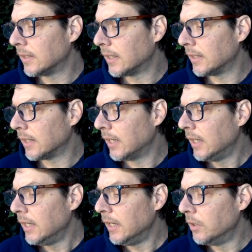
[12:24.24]
La-di-da.
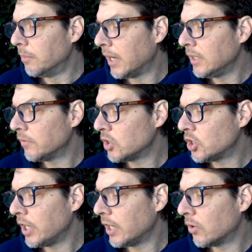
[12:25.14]
"In the mind of a
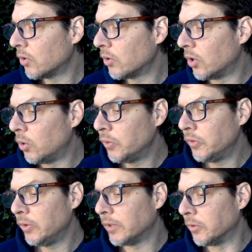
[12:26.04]
chair or a
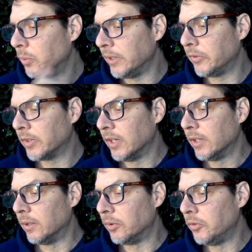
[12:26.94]
hosu," that's a whisk,
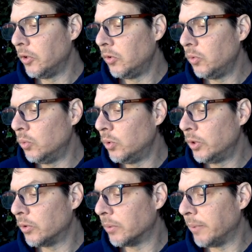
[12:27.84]
"there is no
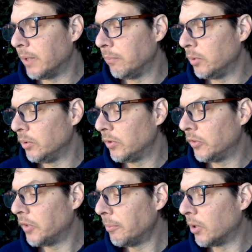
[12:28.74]
wood or bamboo. To
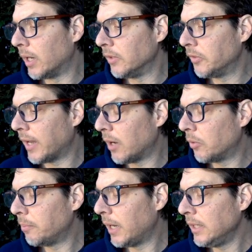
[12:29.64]
summarize,
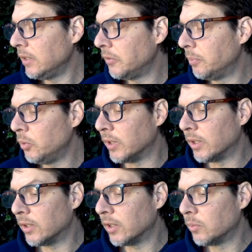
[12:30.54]
our mind is Buddha.
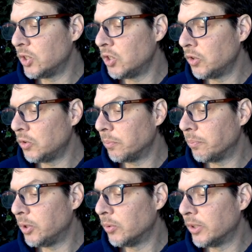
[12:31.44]
Original
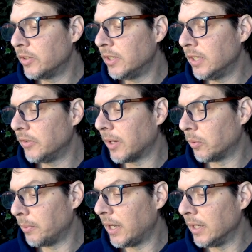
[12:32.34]
purity is
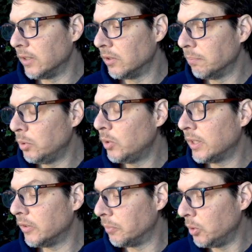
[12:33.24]
our mind. Buddha
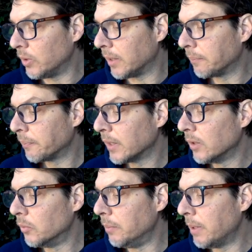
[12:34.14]
is Buddha.
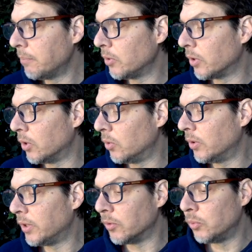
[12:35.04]
Remember, though,
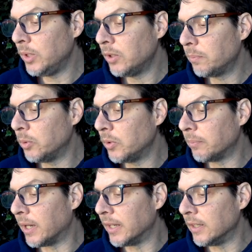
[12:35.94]
that real Buddha
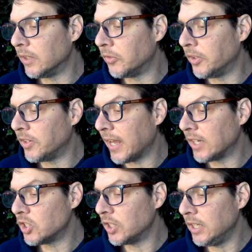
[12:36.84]
mind is
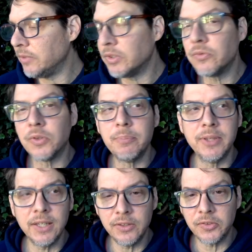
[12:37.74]
detached even from
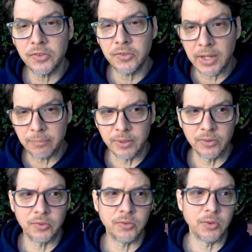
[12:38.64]
these
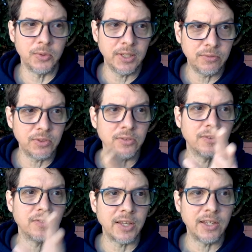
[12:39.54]
statements." So even
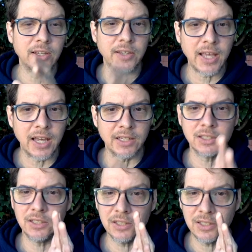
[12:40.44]
saying that
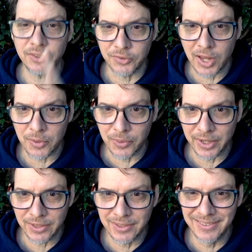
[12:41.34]
is not
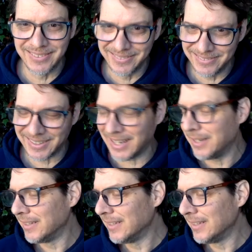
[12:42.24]
right. Okay.